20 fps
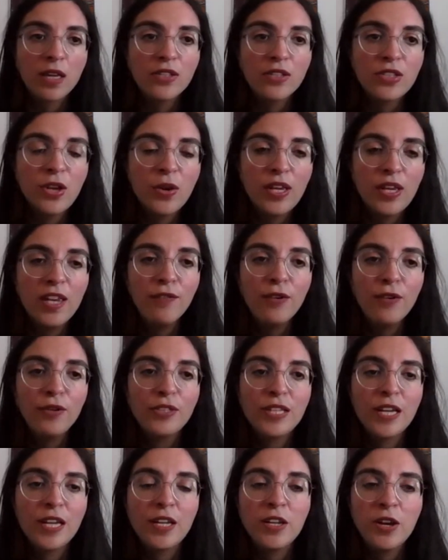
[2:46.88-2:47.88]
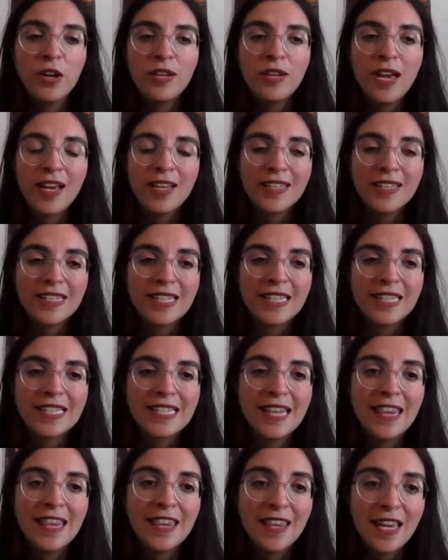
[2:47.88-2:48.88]
So e-fuels are known as
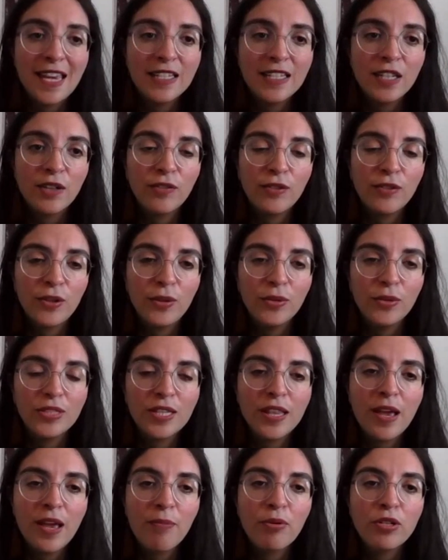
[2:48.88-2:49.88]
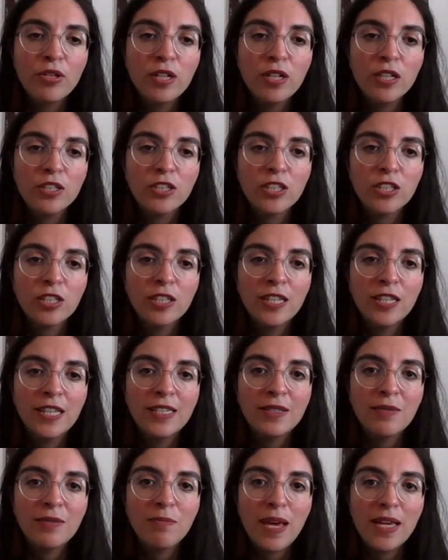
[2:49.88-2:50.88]
synthetic fuels, and their production
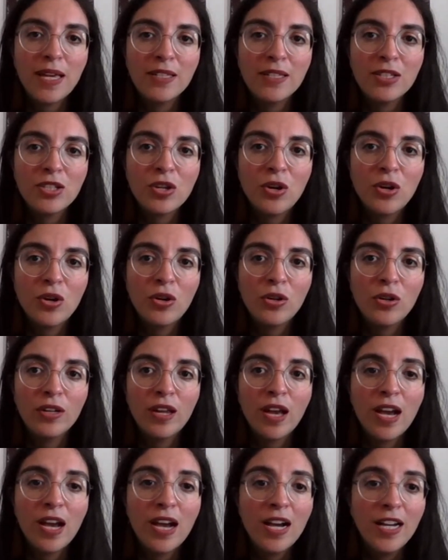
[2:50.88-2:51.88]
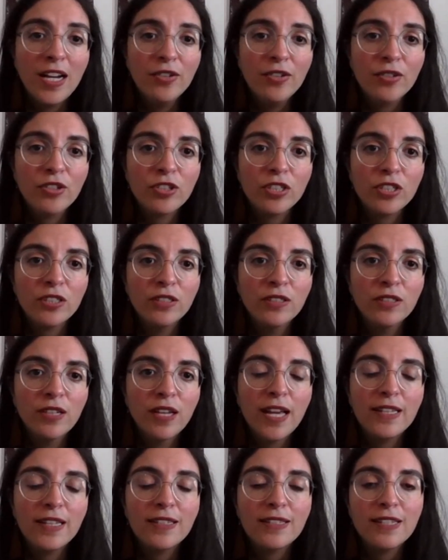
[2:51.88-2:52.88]
is based on hydrogen
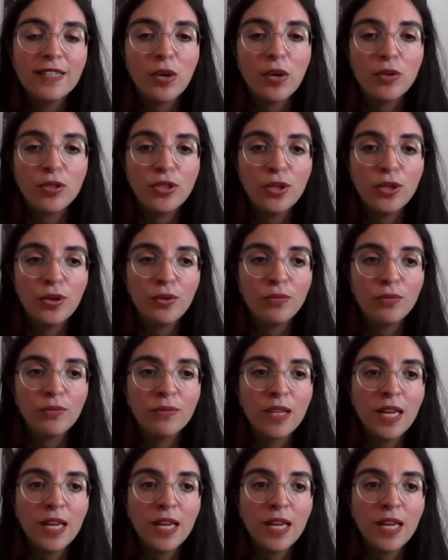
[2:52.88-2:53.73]
and CO2.